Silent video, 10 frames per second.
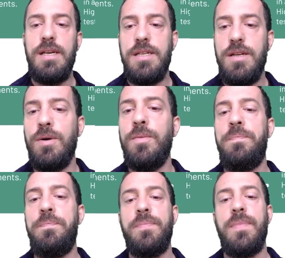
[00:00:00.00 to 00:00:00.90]
So
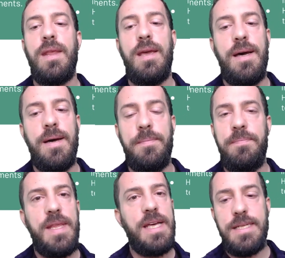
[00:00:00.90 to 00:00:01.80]

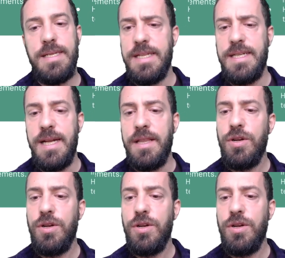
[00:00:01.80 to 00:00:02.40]
that's another